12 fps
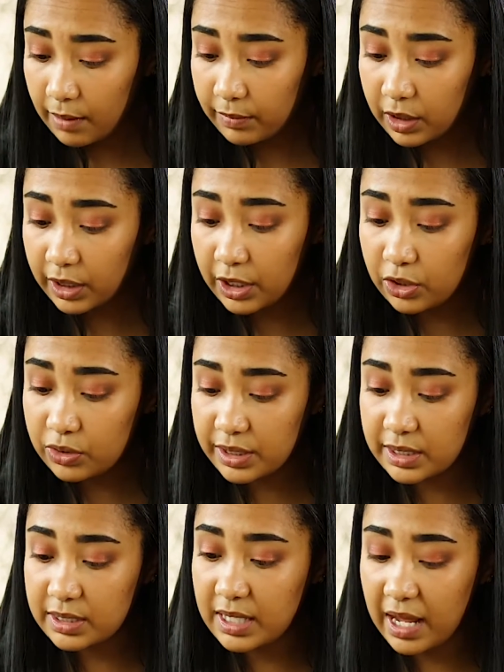I'm going to use
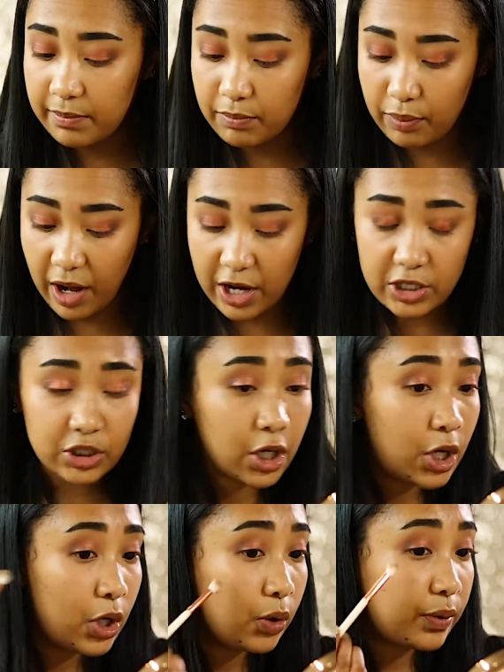the same brush
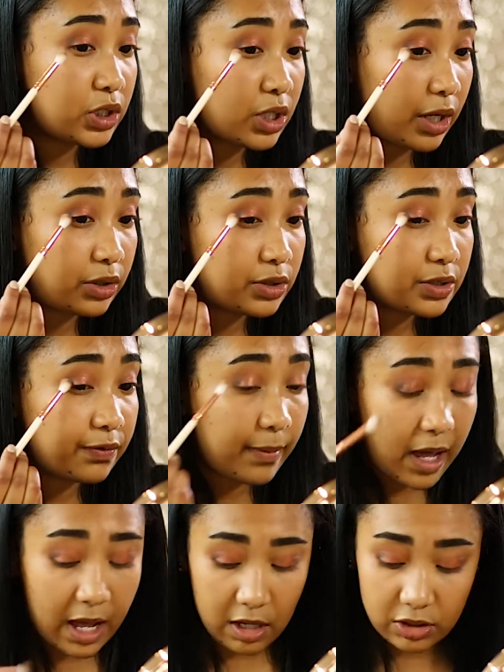which I used for
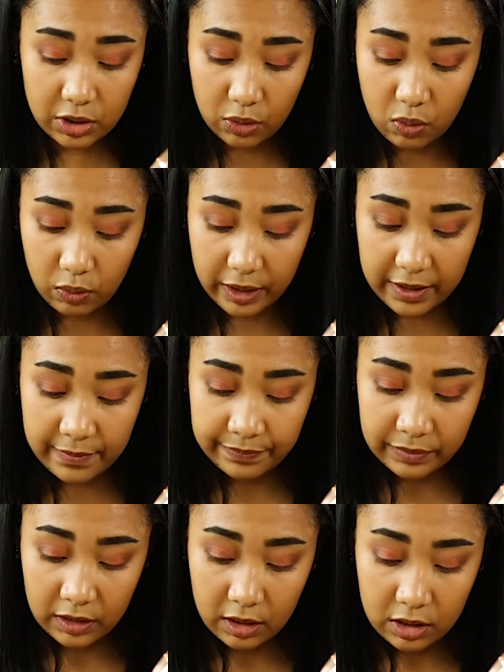my outer corner,
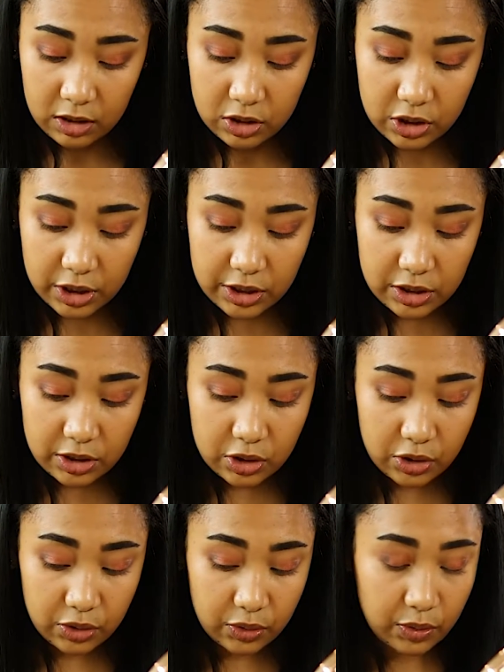just
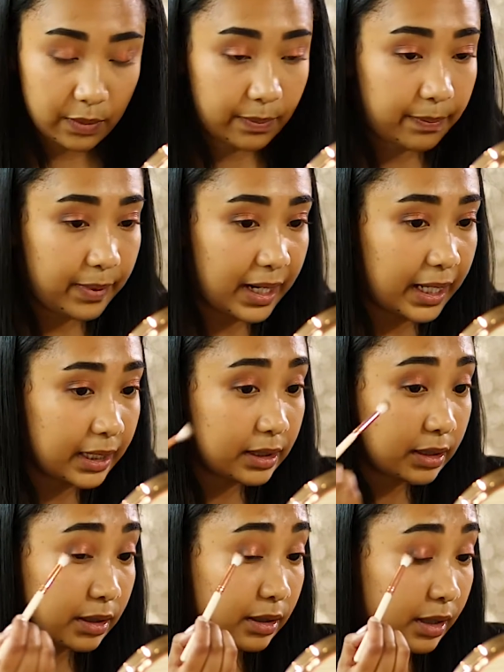to
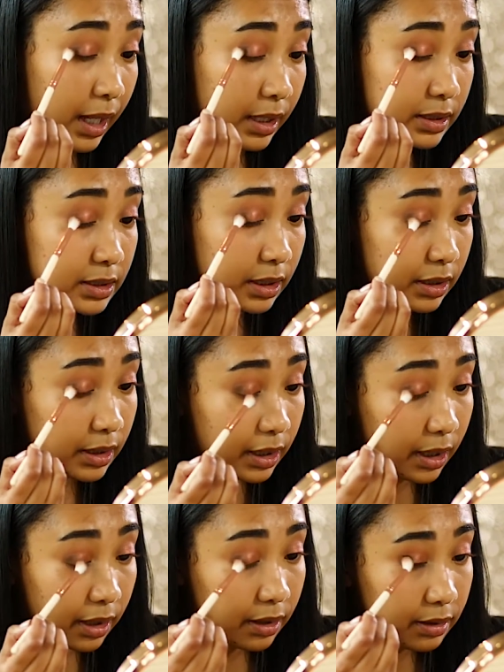blend that
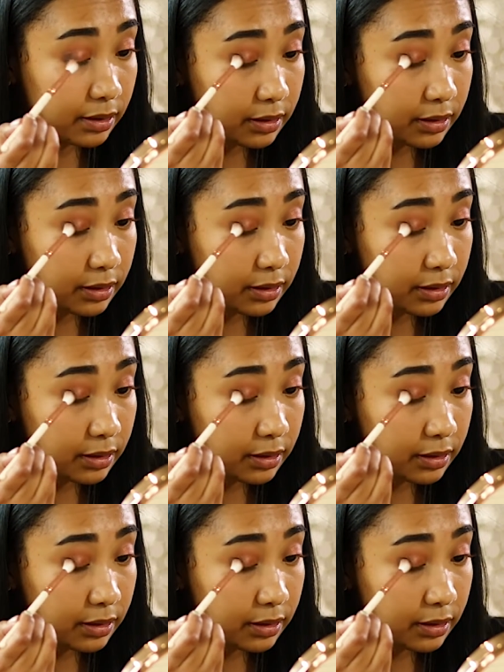in.